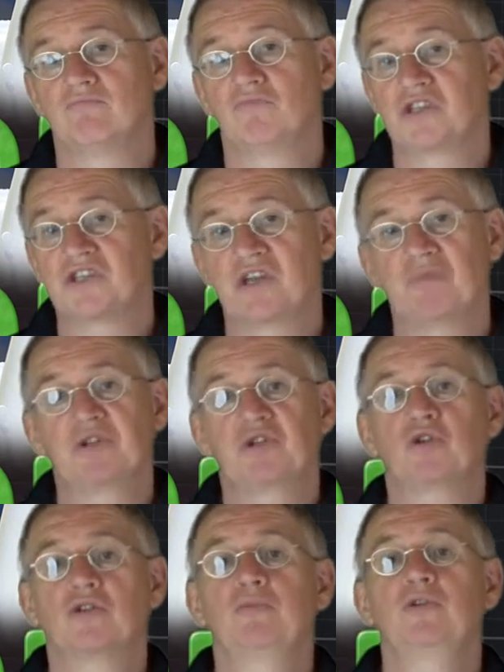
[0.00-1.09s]
For example,
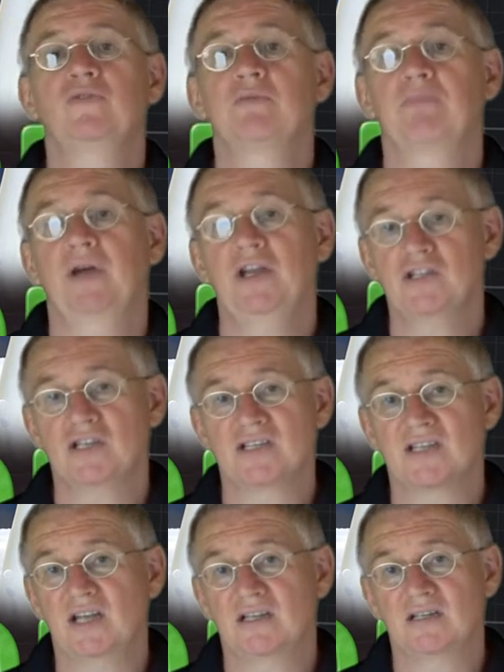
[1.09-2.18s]
Dr. Budwig
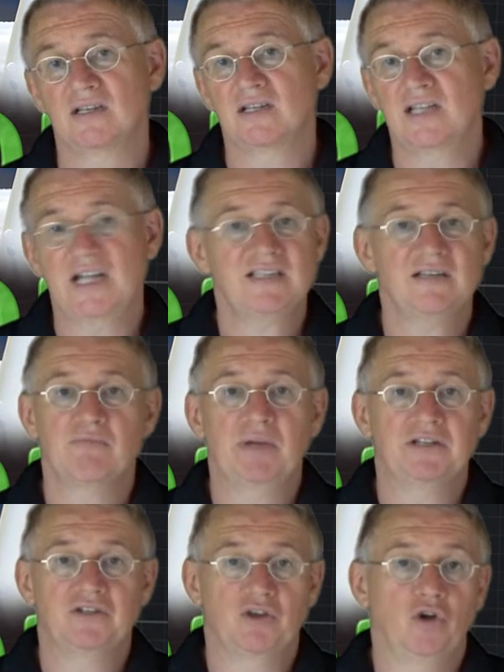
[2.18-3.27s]
patients had nothing
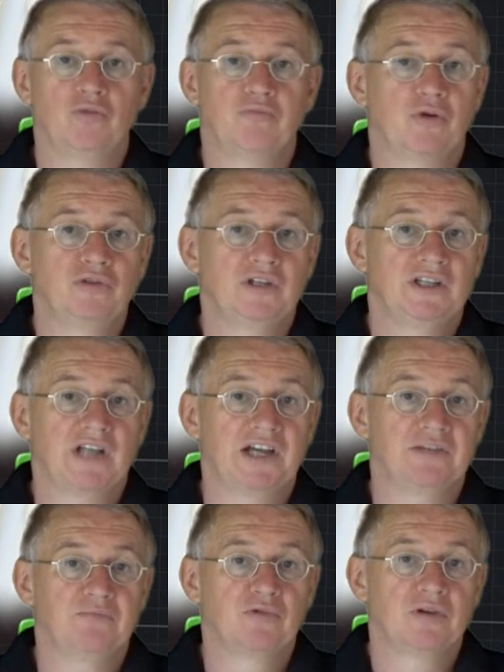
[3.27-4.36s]
but the oil protein
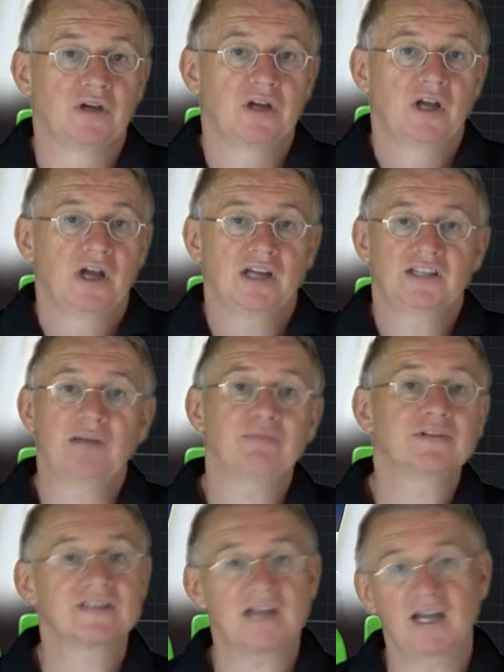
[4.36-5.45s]
diet book, a
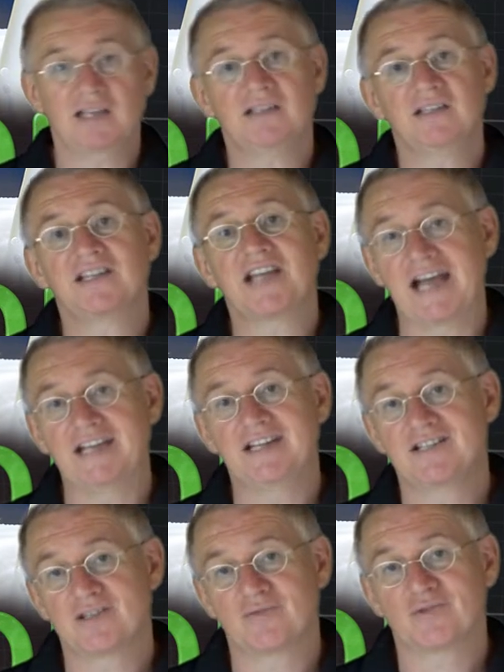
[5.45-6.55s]
double-sided
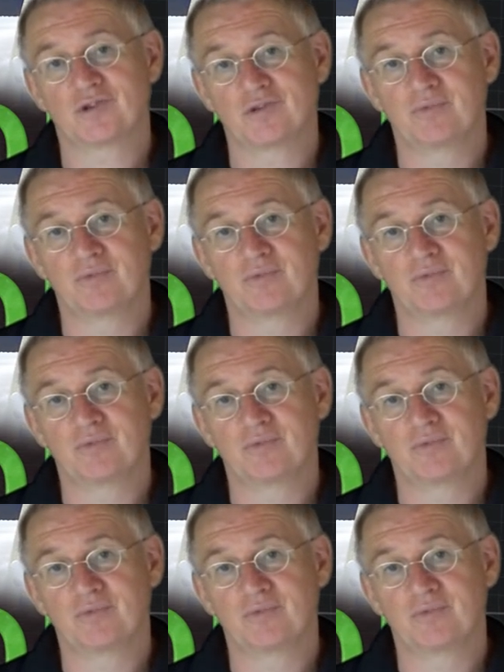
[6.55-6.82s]
guidance of Dr.